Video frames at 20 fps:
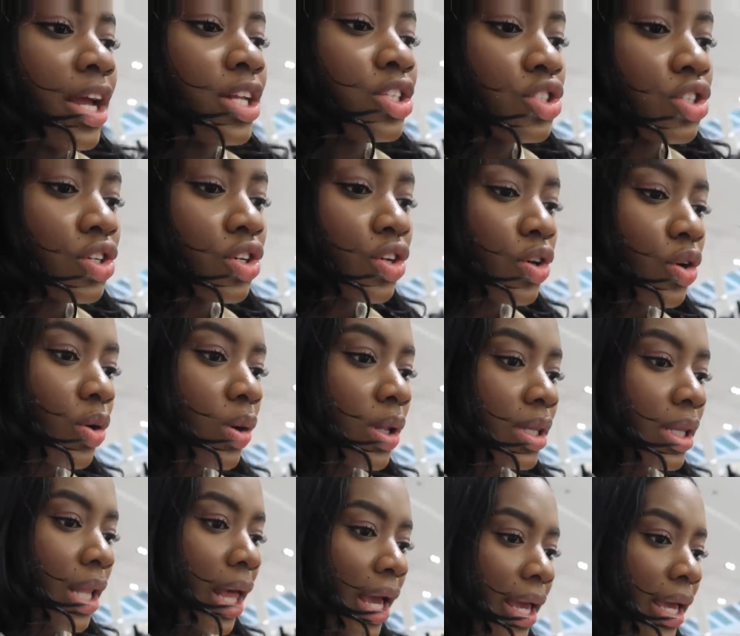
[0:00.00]
I do
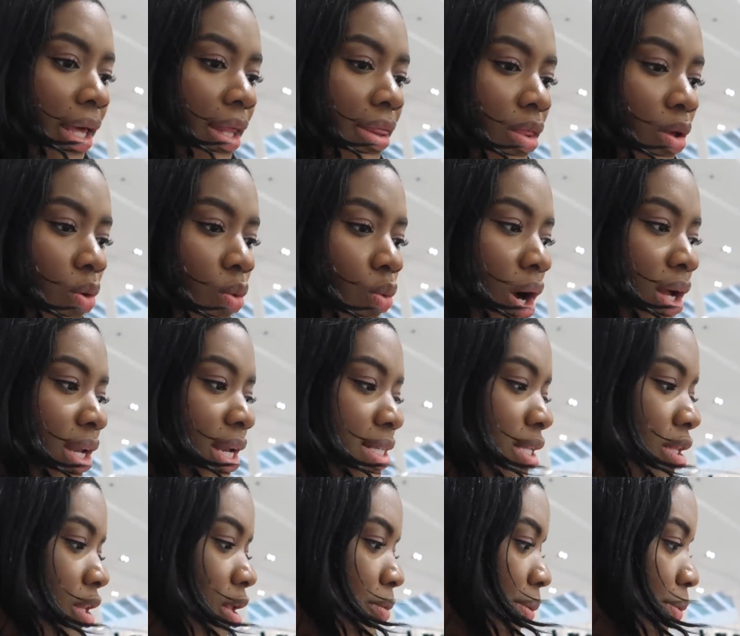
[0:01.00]
like the one
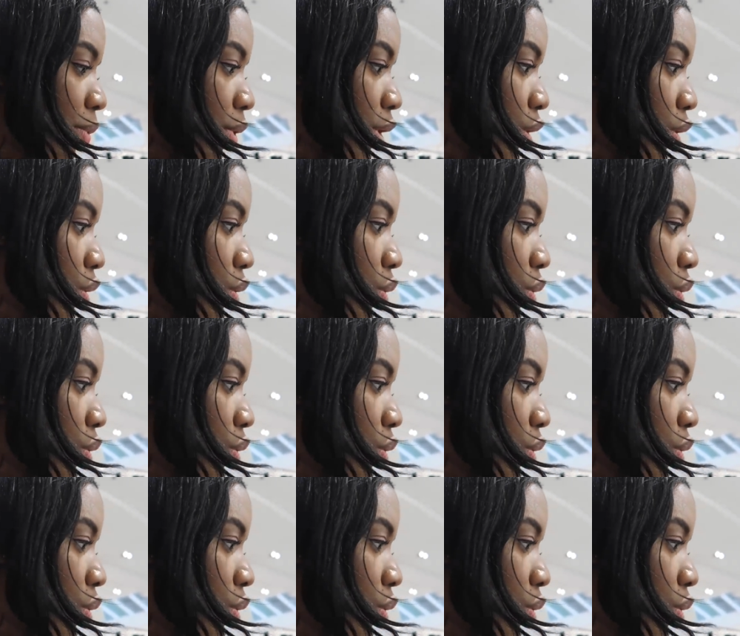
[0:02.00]
that's a little bit more